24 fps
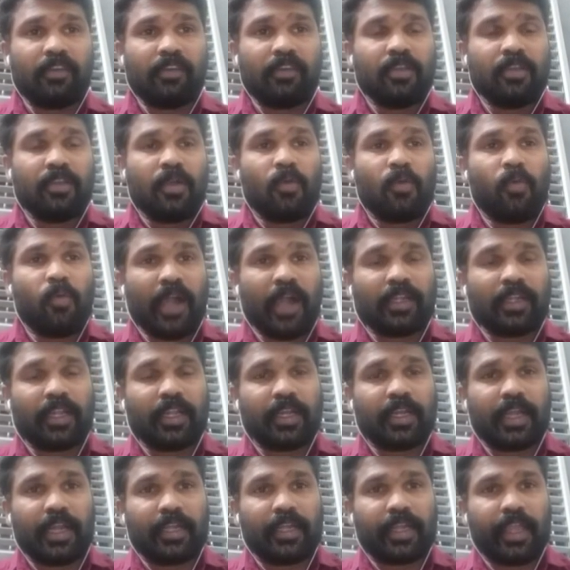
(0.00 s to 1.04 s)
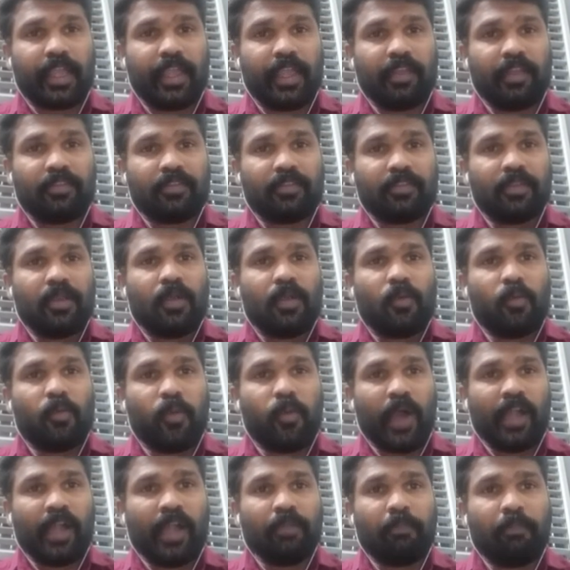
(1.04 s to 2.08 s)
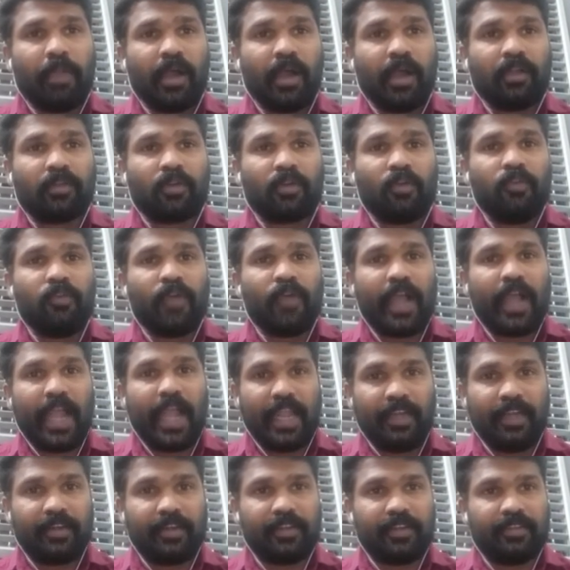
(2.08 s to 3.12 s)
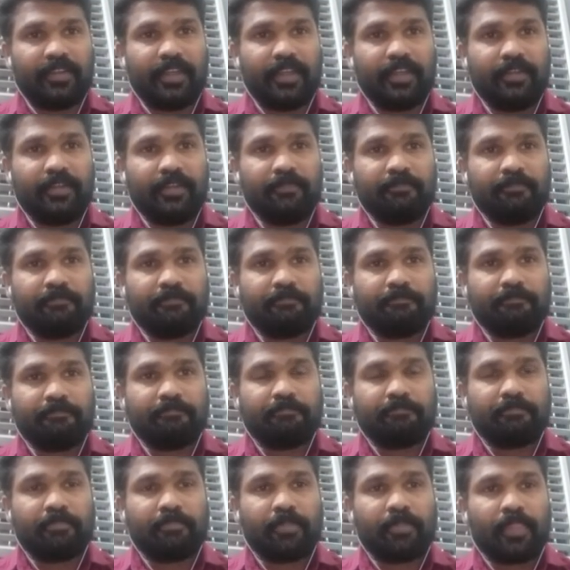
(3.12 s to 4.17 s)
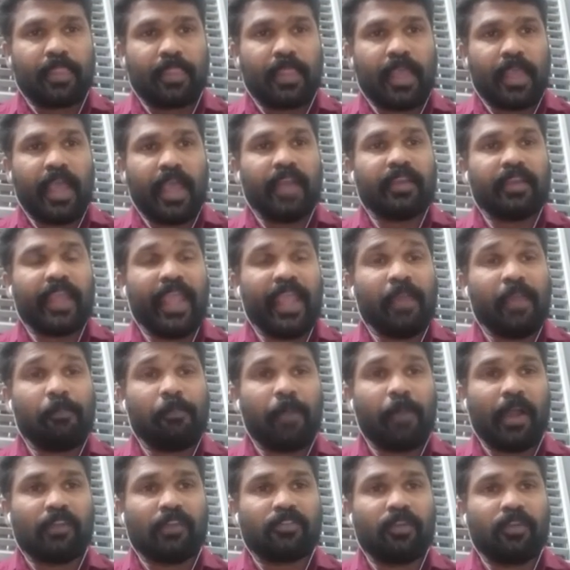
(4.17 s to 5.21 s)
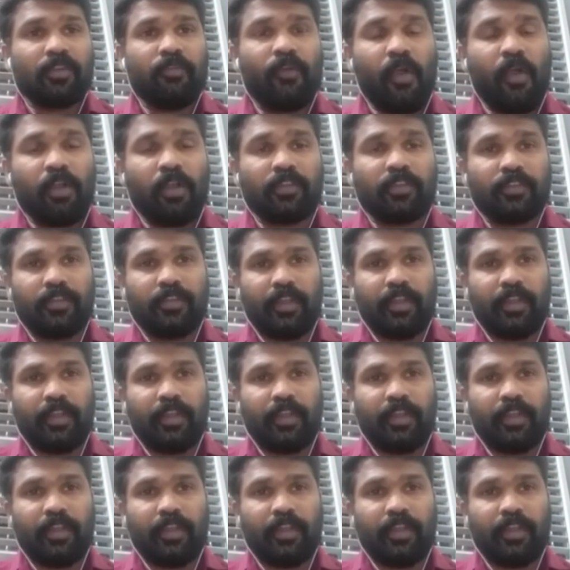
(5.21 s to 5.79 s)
water contains 1 part of hydrogen and 8 parts of oxygen.